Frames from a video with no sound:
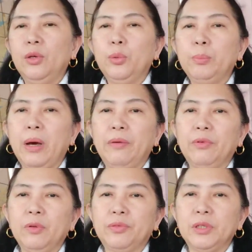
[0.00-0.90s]
Yung
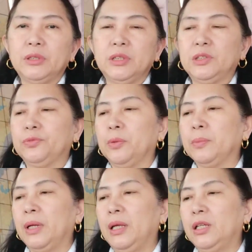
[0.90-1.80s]
Bible version is from
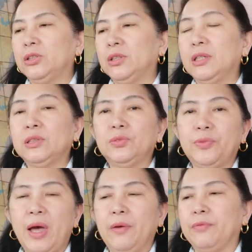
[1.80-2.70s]
Galatians
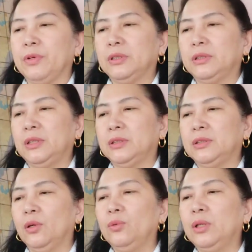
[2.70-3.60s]
5 verse
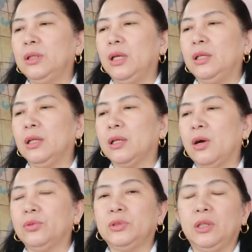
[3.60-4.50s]
6. The only thing that
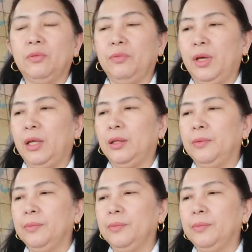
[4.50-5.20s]
counts in faith